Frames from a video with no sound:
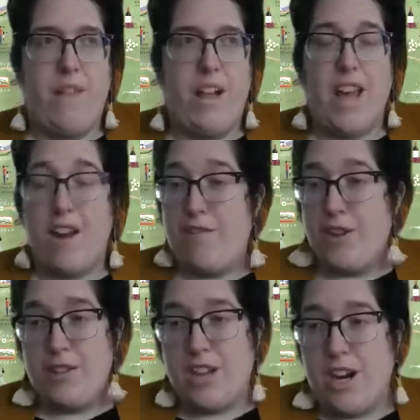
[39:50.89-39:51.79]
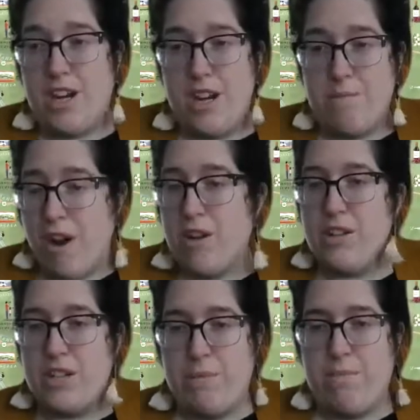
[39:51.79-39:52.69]
lot of those are in
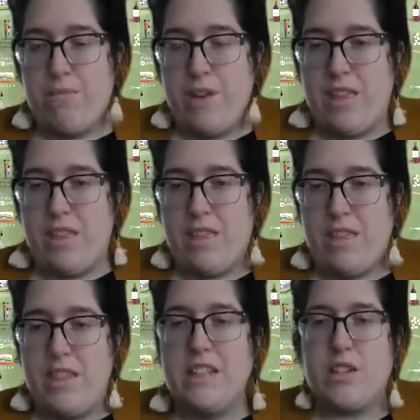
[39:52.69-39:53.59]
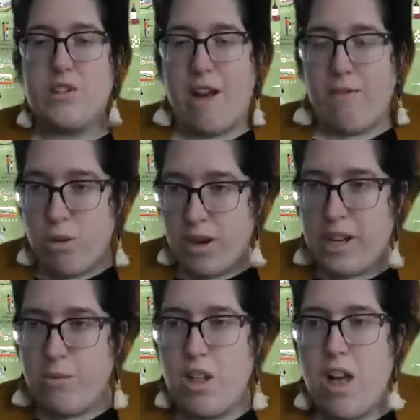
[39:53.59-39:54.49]
partnership with things that Travel
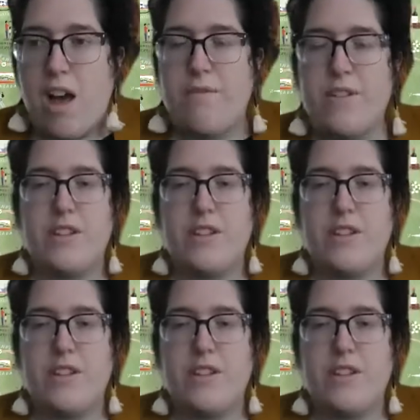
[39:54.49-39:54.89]
Oregon will offer.